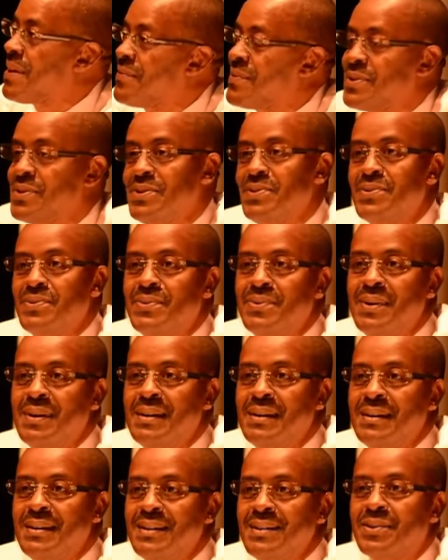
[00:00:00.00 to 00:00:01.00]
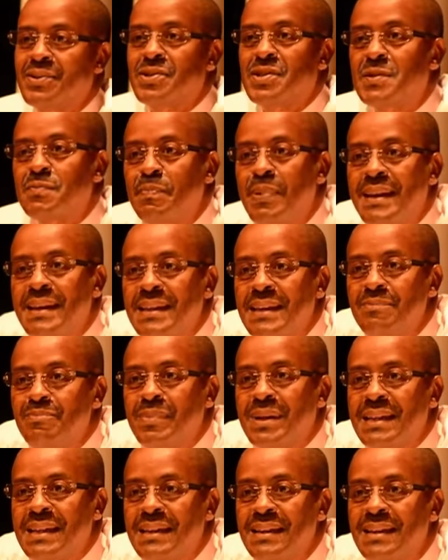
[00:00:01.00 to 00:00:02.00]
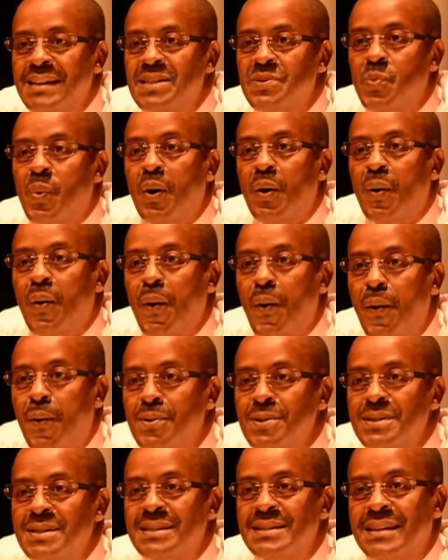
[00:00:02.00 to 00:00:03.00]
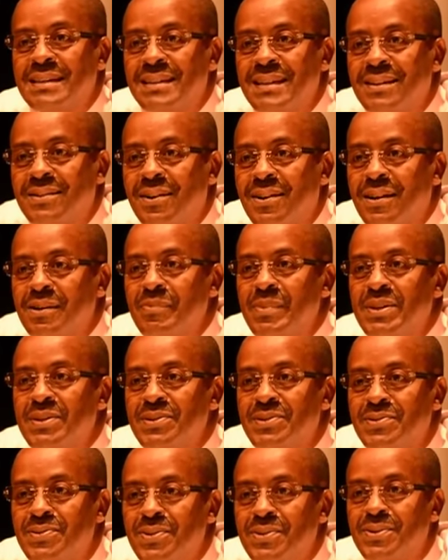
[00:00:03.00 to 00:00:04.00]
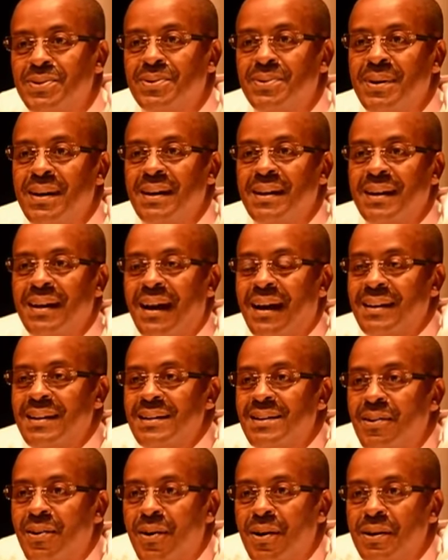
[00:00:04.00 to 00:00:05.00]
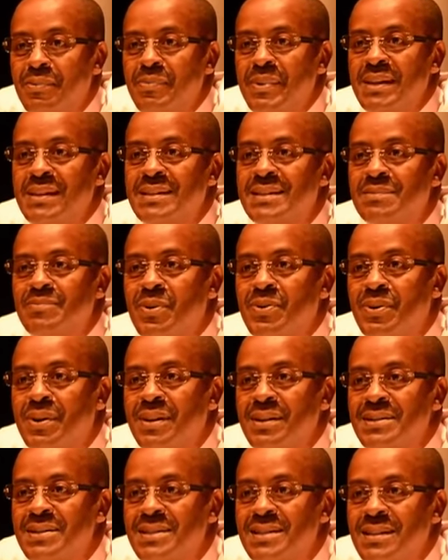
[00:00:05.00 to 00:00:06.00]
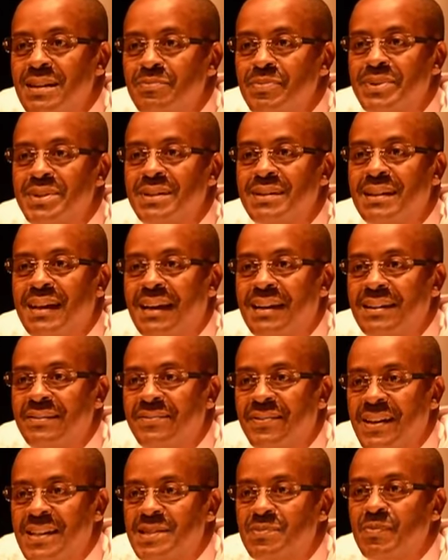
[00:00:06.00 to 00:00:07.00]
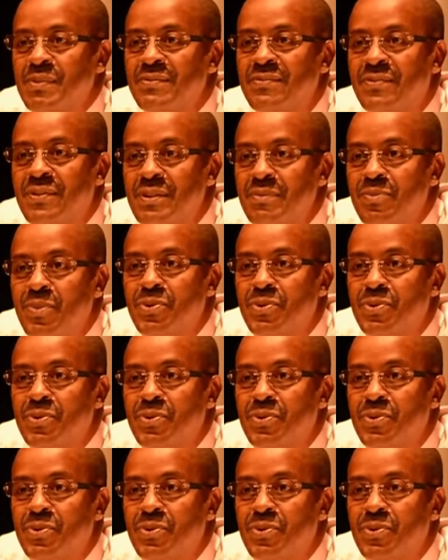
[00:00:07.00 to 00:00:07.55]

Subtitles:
revenue, because spending money is what causes an economy to grow. An economy is about consumption and investment for the